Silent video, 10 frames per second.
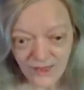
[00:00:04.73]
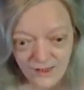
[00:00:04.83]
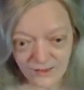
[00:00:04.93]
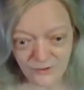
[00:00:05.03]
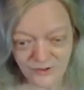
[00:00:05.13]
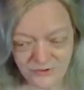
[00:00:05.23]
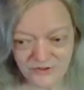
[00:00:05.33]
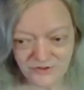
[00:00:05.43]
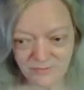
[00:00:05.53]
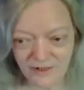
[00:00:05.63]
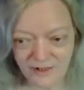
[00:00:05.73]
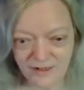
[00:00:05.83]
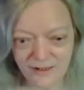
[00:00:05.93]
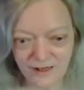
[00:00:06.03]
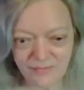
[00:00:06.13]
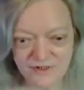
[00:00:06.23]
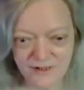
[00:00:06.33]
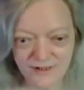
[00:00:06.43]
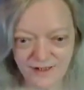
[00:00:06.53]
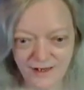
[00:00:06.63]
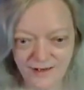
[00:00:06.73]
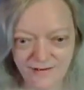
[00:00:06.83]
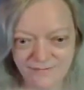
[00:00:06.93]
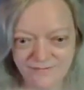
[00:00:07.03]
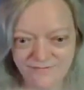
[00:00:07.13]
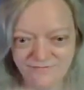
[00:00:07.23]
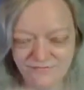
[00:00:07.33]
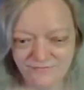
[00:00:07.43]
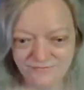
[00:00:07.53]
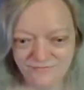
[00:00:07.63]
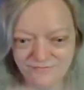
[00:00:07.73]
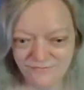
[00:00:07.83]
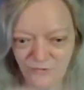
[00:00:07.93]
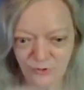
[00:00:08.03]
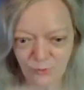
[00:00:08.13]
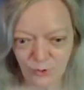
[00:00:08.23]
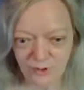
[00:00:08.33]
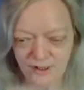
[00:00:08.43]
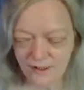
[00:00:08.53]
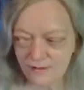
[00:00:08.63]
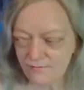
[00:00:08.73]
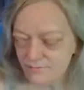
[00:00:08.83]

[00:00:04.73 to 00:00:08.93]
Hello, YouTube land. Happy Sunday. Good morning.